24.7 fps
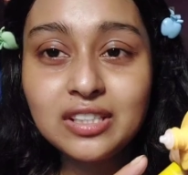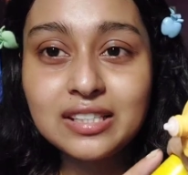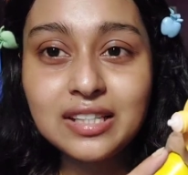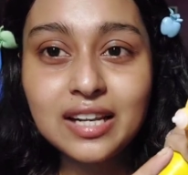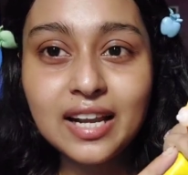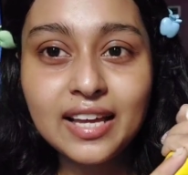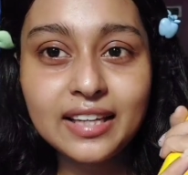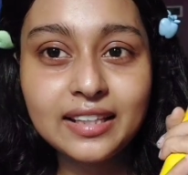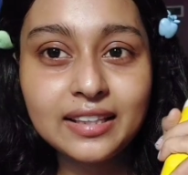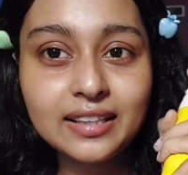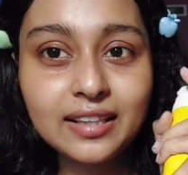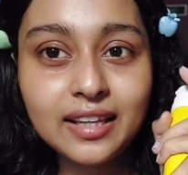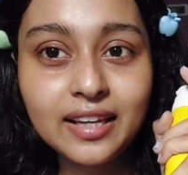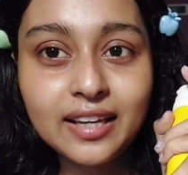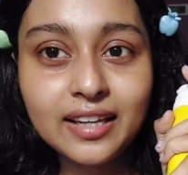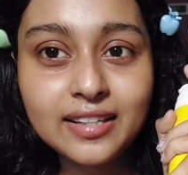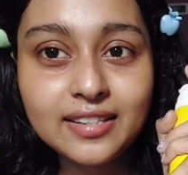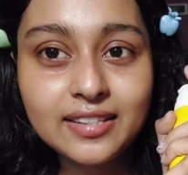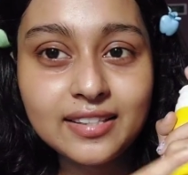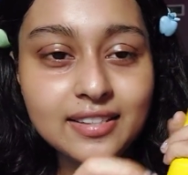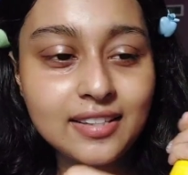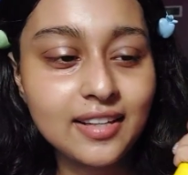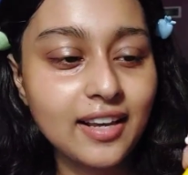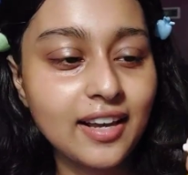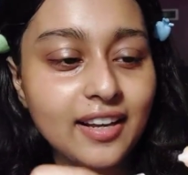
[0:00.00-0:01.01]
is like this,
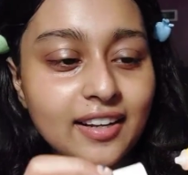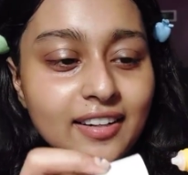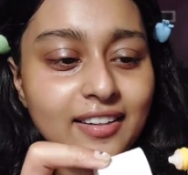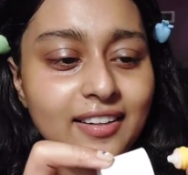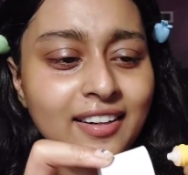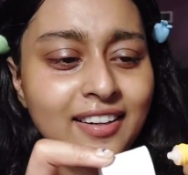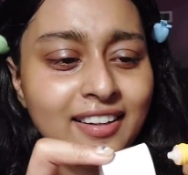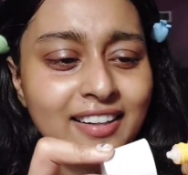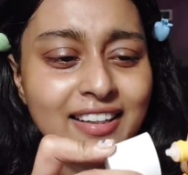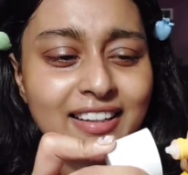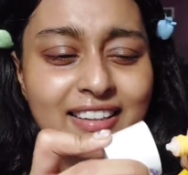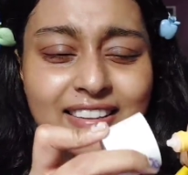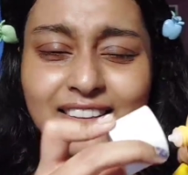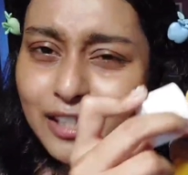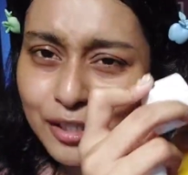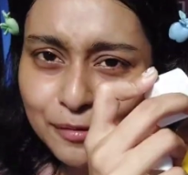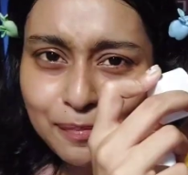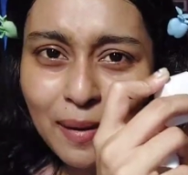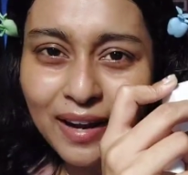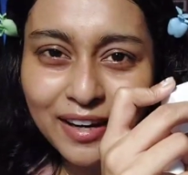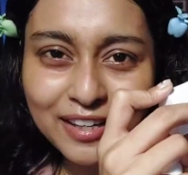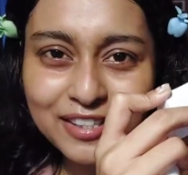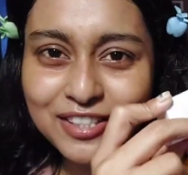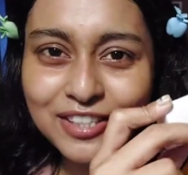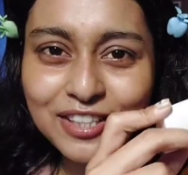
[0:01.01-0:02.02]
and this
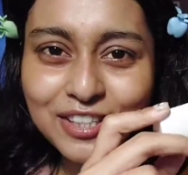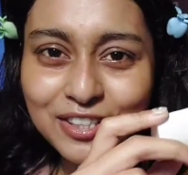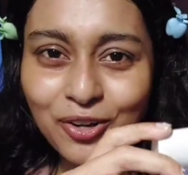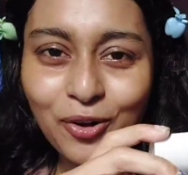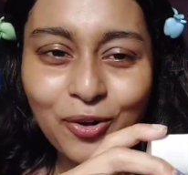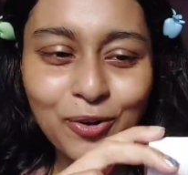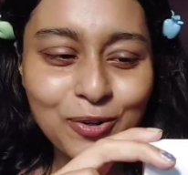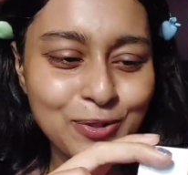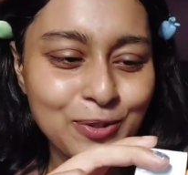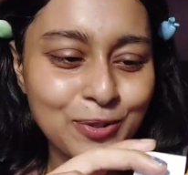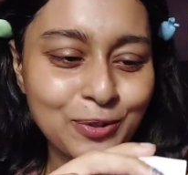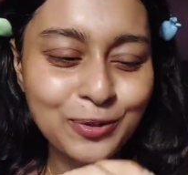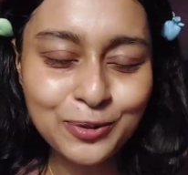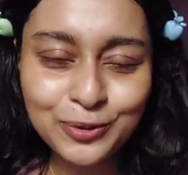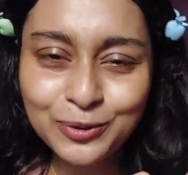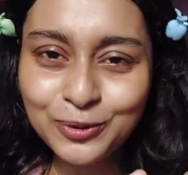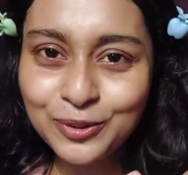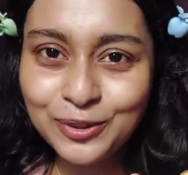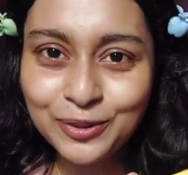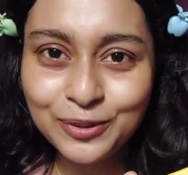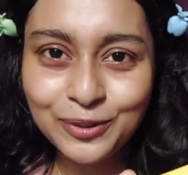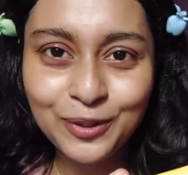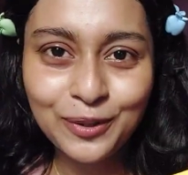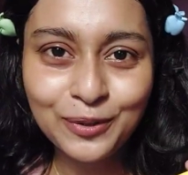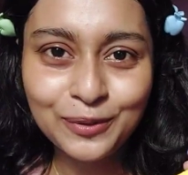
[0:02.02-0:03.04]
packaging is also cool,
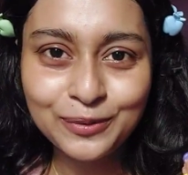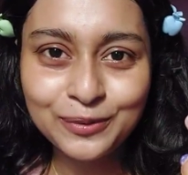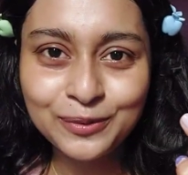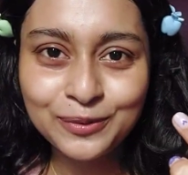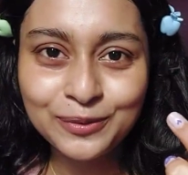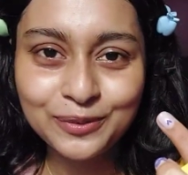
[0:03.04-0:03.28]
you know.